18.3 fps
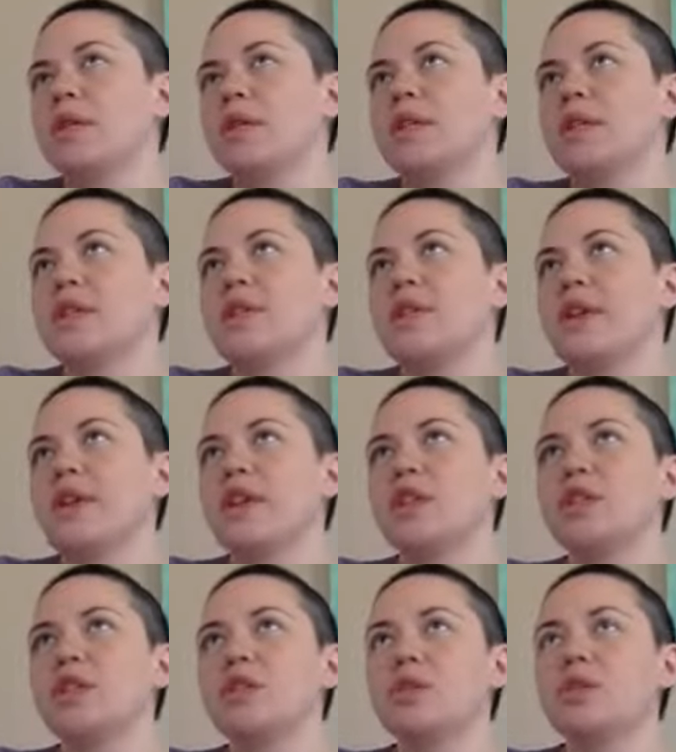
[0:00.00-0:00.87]
let's see if I
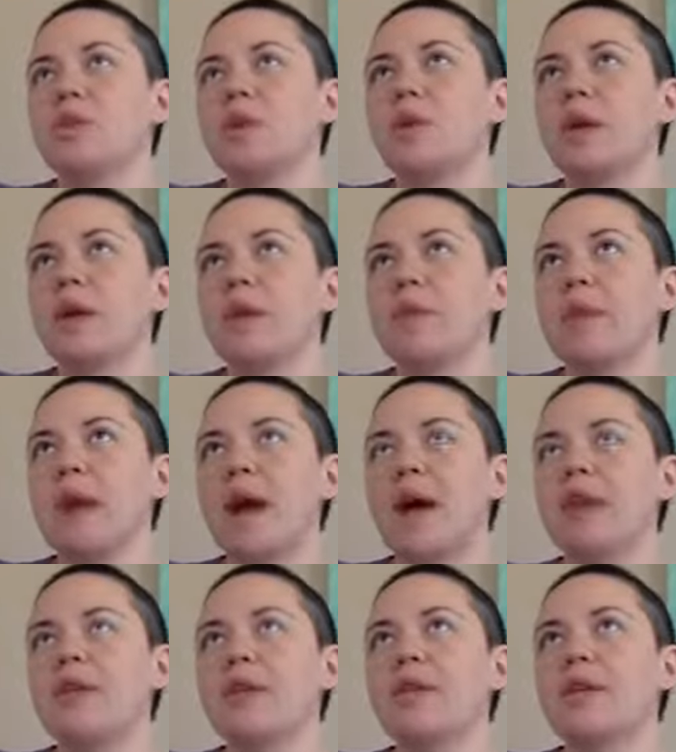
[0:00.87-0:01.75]
can do some quick math,